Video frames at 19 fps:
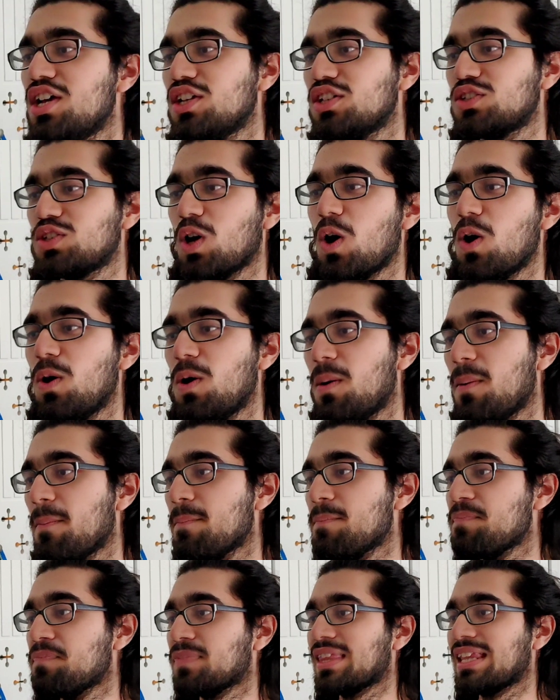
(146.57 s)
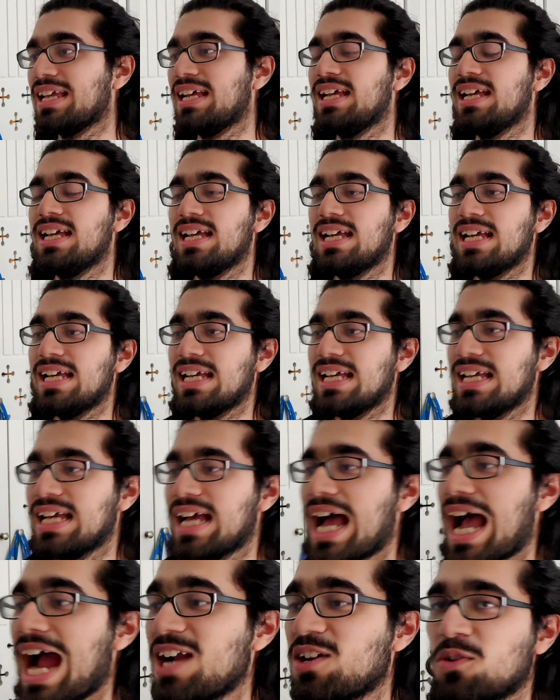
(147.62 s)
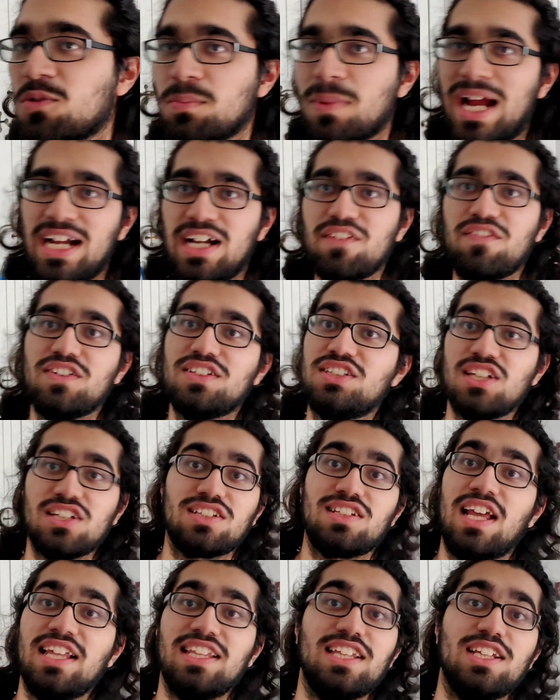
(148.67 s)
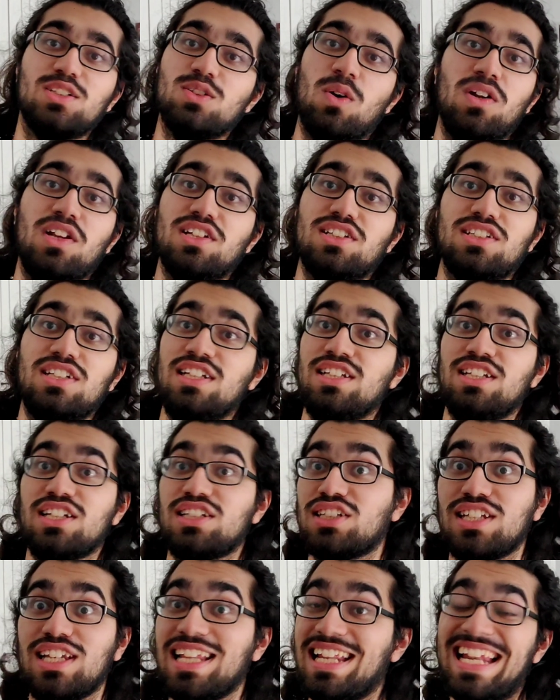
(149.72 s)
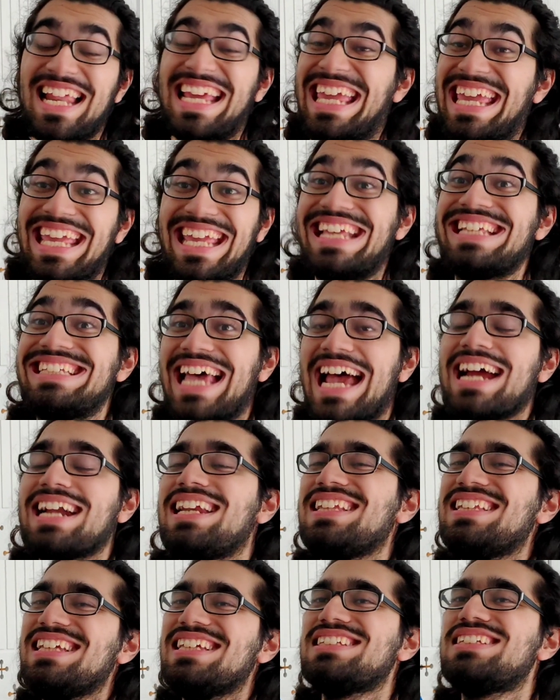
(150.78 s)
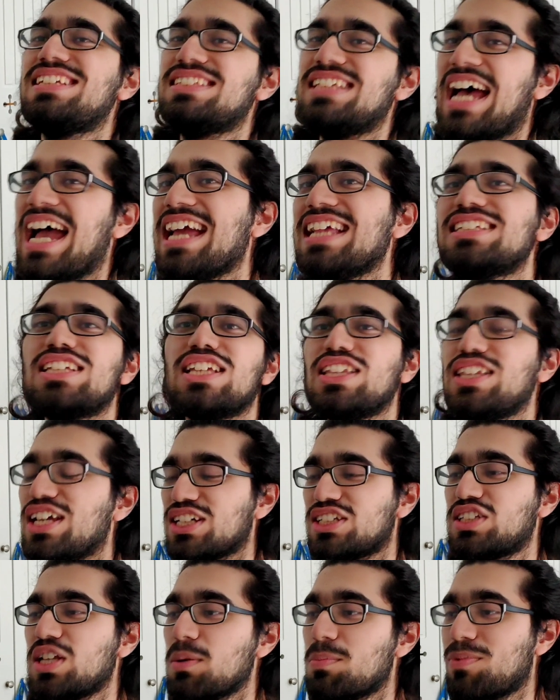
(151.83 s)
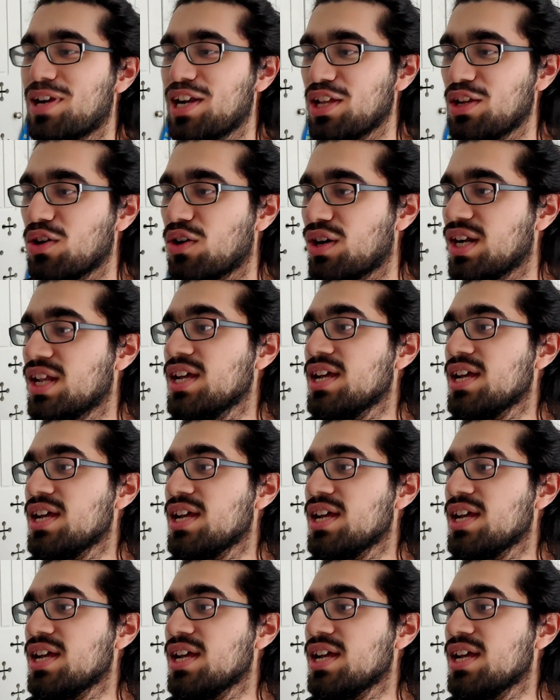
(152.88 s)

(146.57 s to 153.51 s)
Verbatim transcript: So, I don't mind if it's just like this, honestly. Just like exactly these designs, they're still pretty good.